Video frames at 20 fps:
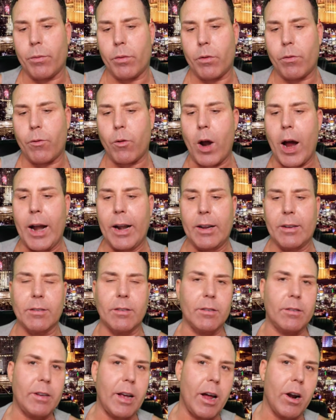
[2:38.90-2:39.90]
Fridays,
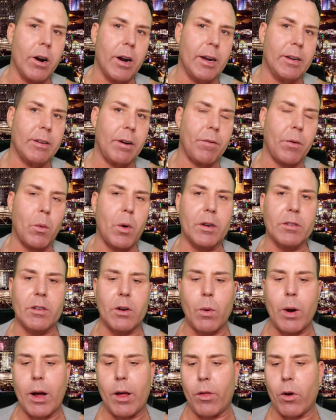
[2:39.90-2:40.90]
and Saturdays. Every once in
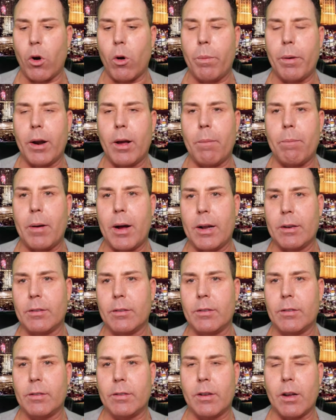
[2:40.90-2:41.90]
a while they'll open up on
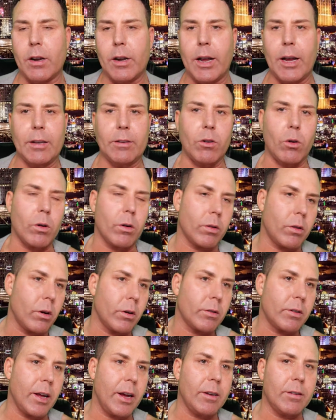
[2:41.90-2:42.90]
Sundays or
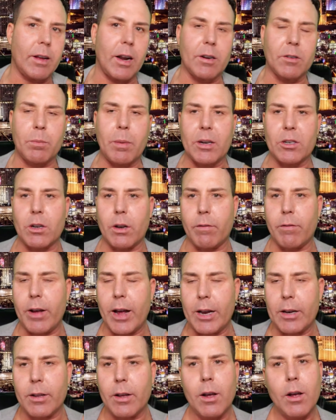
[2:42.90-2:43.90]
Thursdays on a special
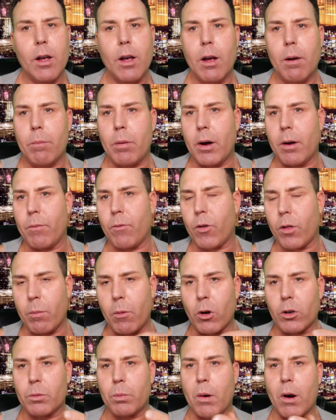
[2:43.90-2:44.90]
event, but for the
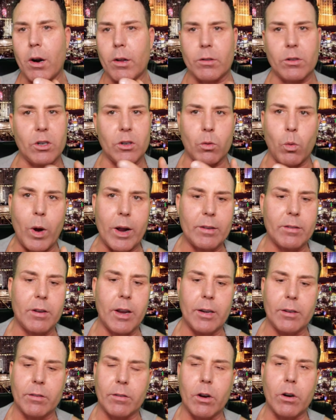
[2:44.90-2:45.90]
most part it's just
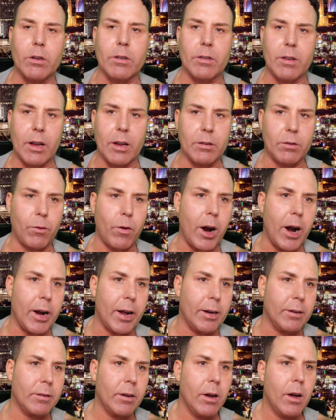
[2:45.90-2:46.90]
Wednesdays, Thursdays,
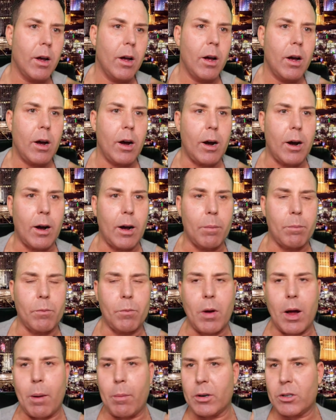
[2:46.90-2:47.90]
Fridays.
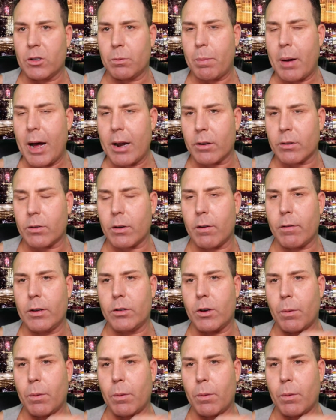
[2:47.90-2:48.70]
How much is bottle service?